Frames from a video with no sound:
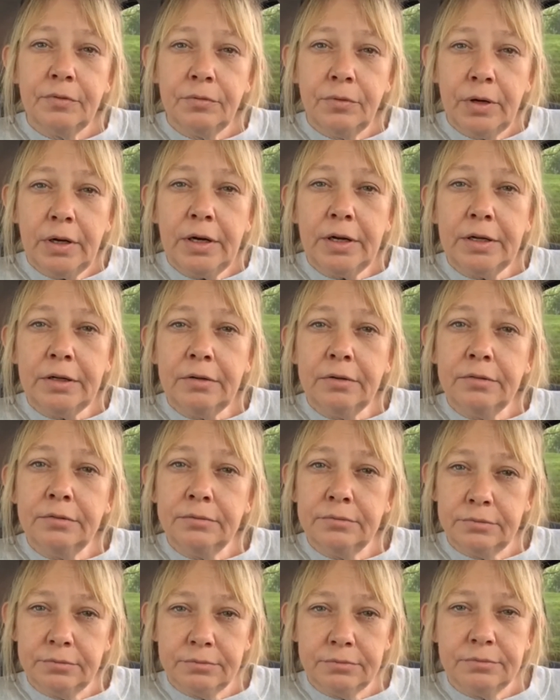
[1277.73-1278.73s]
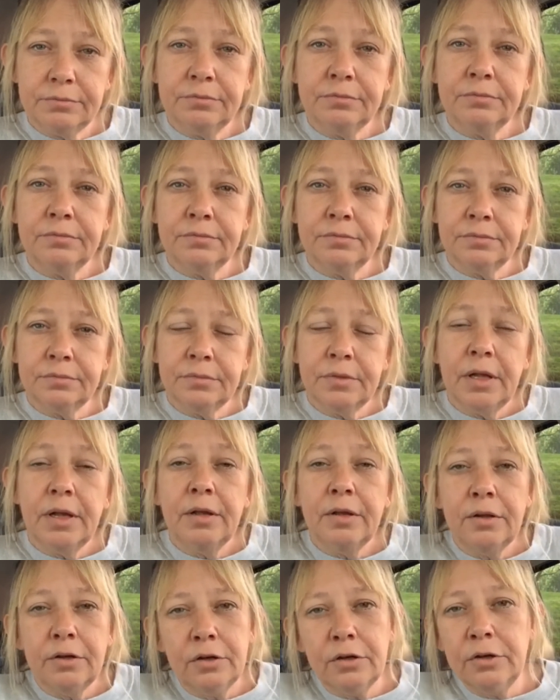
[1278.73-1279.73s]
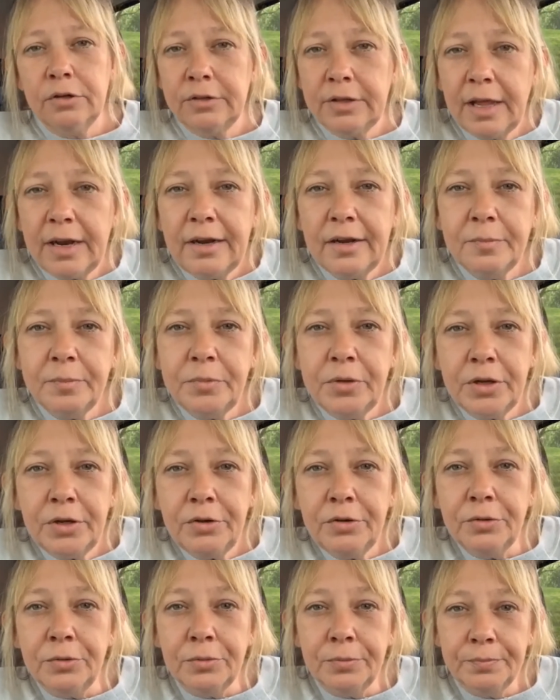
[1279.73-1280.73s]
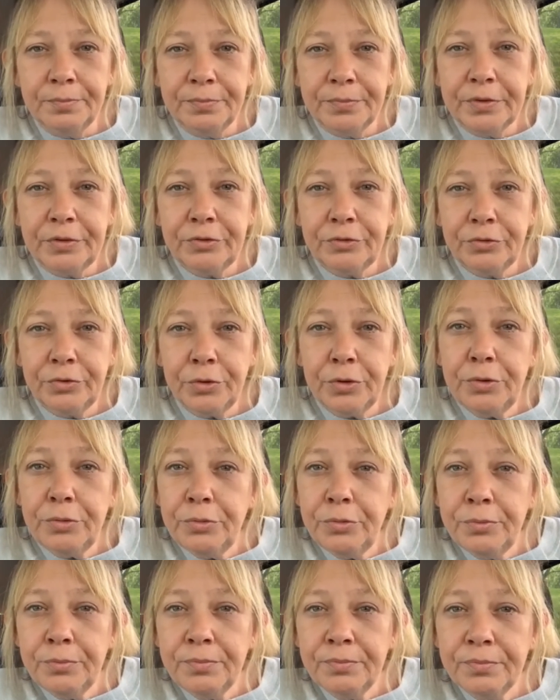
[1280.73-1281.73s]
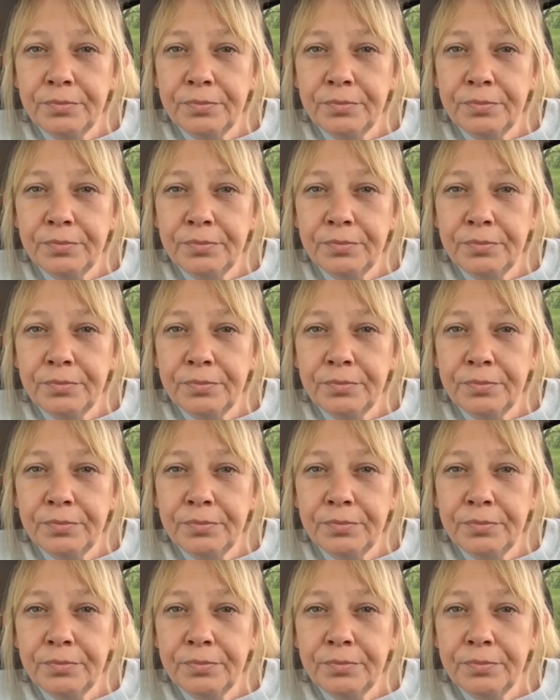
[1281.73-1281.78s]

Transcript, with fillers: Really? Look that up too. It's true.